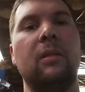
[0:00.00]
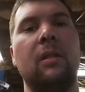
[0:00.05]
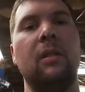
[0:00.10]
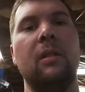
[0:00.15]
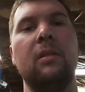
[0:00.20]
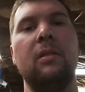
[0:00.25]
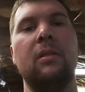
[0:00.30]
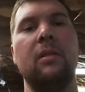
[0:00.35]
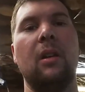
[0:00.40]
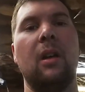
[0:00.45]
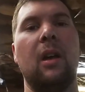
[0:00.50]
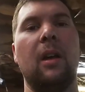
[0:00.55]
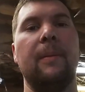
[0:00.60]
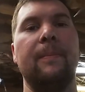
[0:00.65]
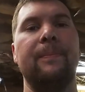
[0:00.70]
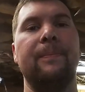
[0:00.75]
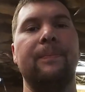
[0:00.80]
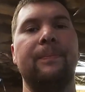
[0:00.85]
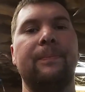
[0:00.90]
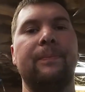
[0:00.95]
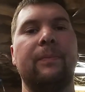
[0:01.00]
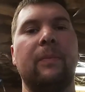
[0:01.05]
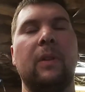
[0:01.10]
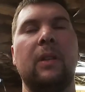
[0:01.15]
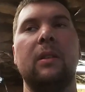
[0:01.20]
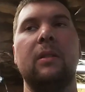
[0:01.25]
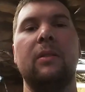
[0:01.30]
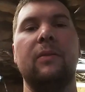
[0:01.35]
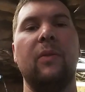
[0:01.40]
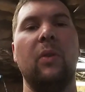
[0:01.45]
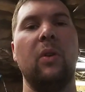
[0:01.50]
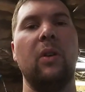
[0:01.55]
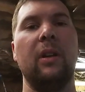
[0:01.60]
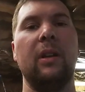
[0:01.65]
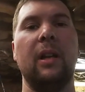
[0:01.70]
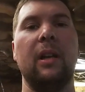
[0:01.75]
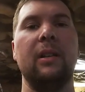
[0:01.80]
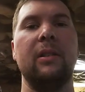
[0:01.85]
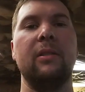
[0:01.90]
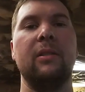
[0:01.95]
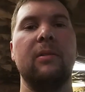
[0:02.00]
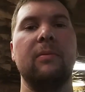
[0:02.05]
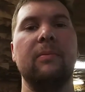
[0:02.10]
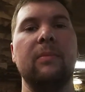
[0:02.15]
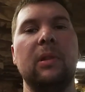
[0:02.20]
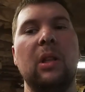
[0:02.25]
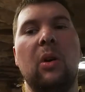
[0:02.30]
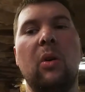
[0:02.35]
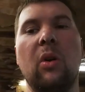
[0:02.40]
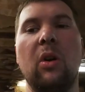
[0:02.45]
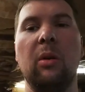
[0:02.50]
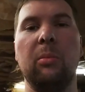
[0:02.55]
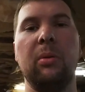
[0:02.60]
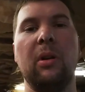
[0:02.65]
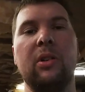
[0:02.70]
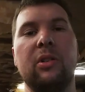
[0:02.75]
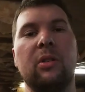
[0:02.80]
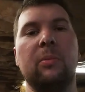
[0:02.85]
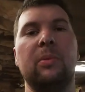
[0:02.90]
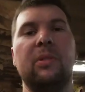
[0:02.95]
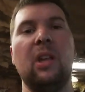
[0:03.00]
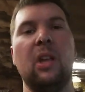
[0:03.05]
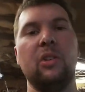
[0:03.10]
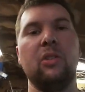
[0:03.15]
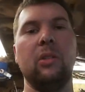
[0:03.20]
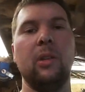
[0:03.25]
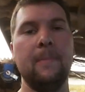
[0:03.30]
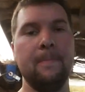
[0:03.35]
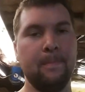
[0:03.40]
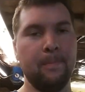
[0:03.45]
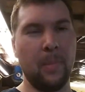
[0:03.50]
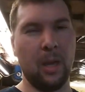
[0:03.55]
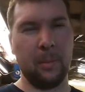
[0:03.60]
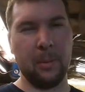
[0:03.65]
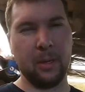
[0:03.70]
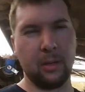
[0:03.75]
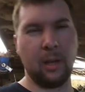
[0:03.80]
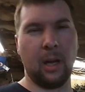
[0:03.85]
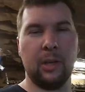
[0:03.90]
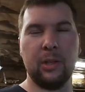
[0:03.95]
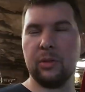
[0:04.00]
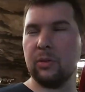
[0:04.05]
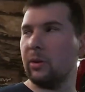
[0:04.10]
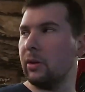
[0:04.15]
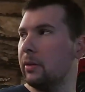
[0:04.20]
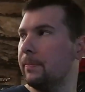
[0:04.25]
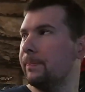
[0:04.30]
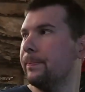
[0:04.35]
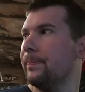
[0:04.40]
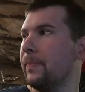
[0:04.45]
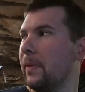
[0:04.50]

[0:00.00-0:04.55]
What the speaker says: His Sport has low oil pressure, potentially, maybe, kind of, sort of.